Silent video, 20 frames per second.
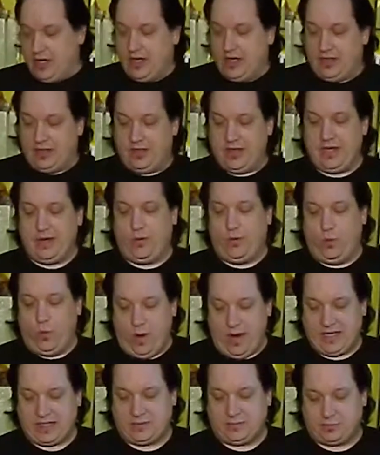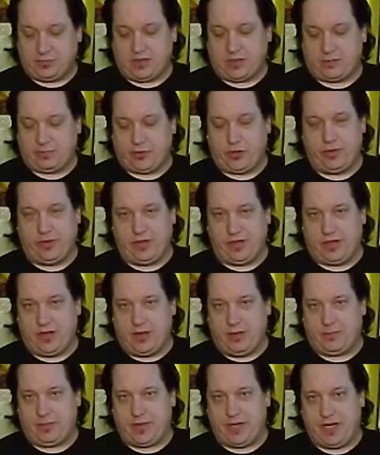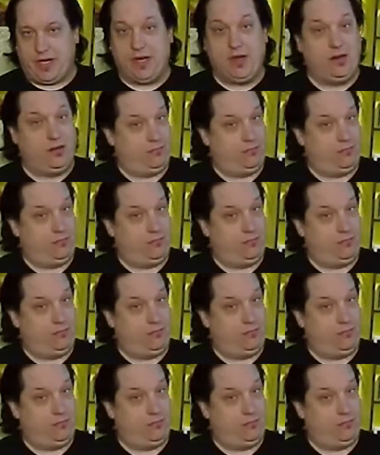the Westbrook Brewing Company